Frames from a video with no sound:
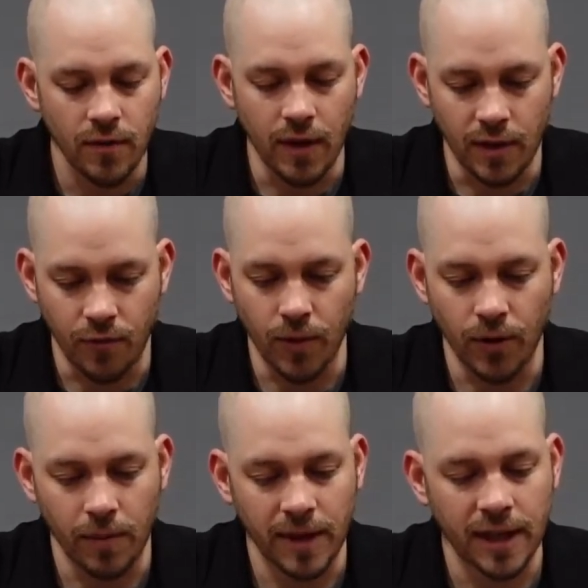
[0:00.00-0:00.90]
if we were
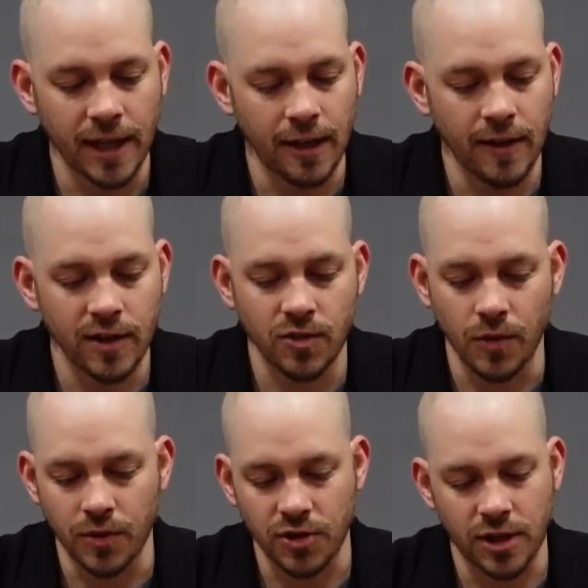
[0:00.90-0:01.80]
going to be cleaning this, we
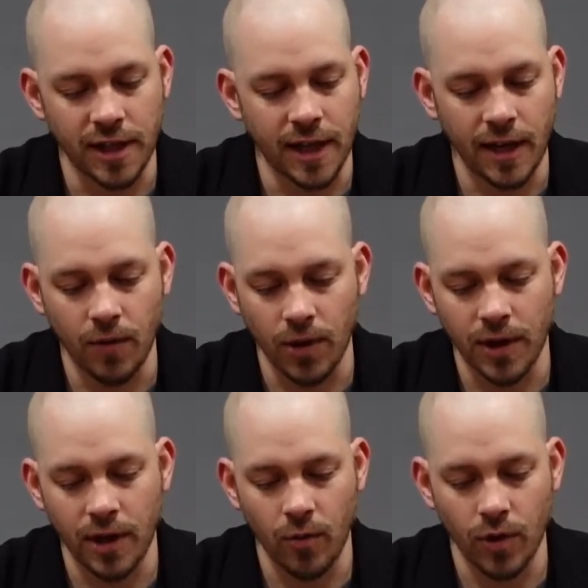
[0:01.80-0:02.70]
would just clean anywhere in
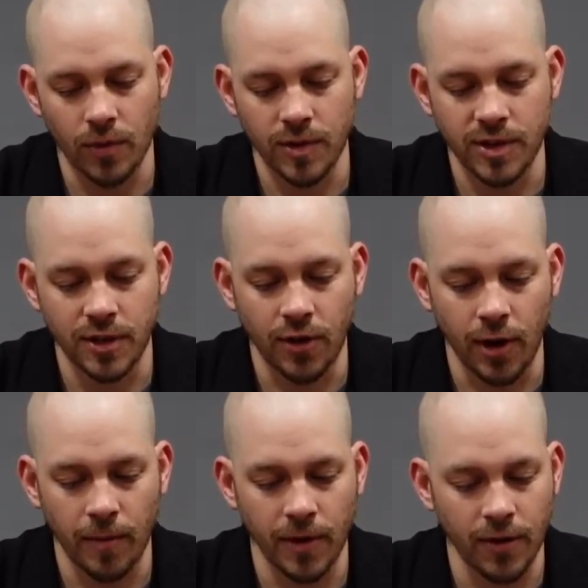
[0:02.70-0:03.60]
here where you can see
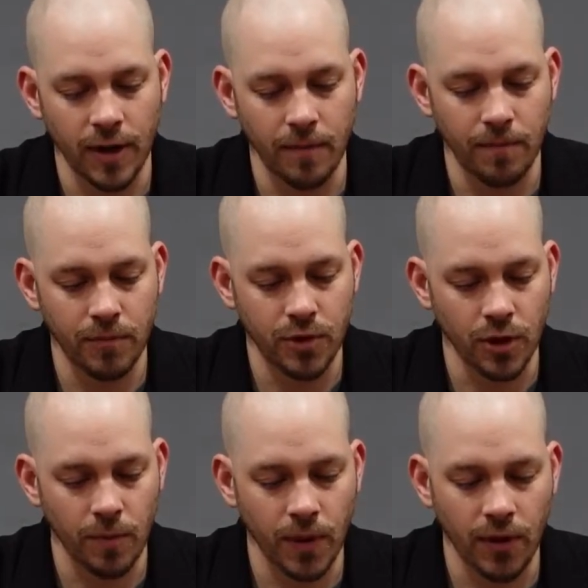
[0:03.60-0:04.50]
carbon or any
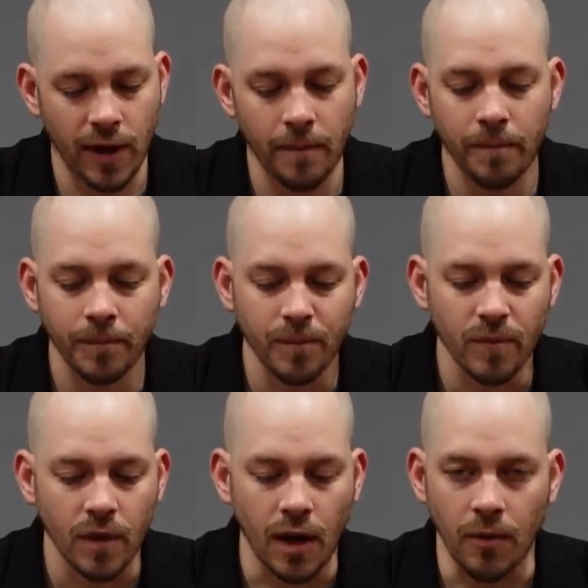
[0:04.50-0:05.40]
dirt buildup.
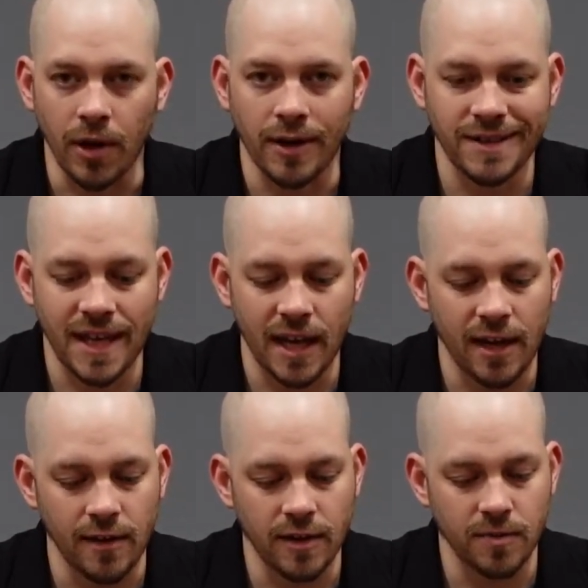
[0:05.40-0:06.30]
We're not going to take
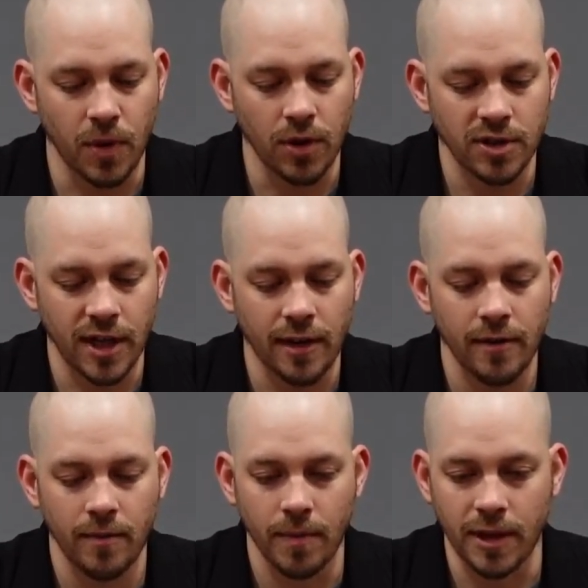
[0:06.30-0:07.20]
any of these parts out,
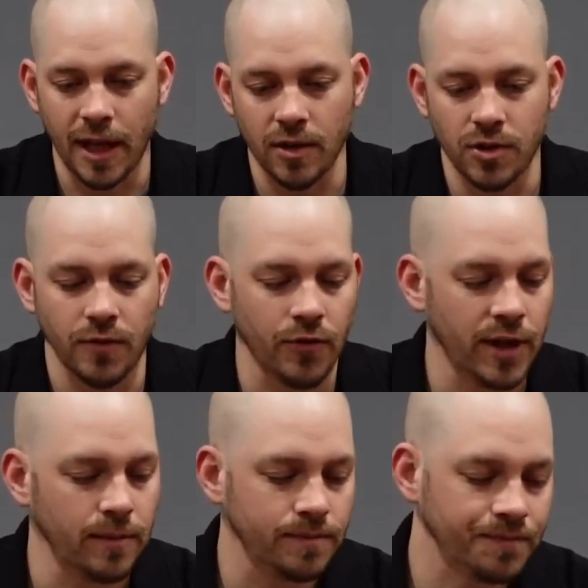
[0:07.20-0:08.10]
but that is our
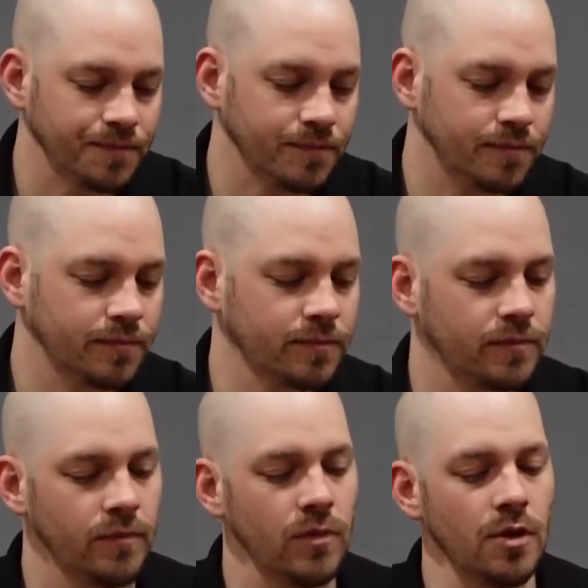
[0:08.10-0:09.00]
frame.
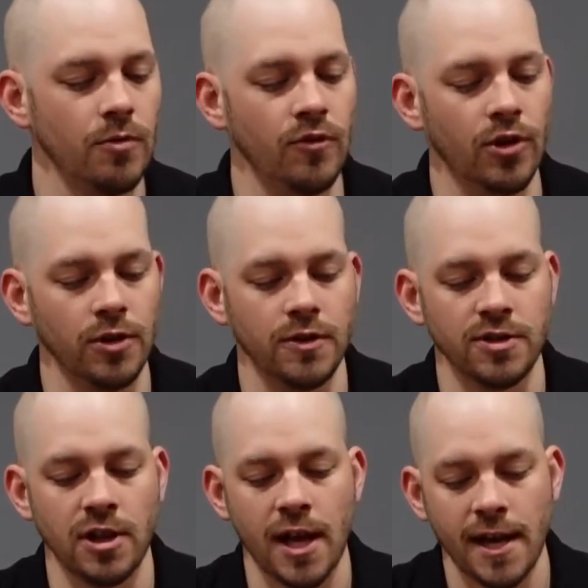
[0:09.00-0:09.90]
Moving on to the
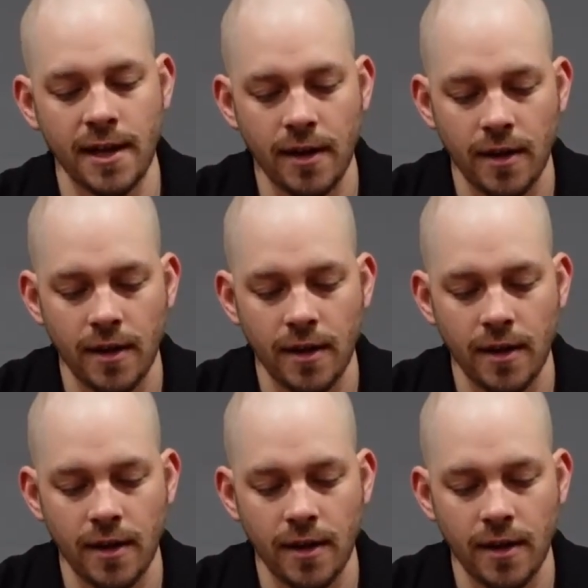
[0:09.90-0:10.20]
slide,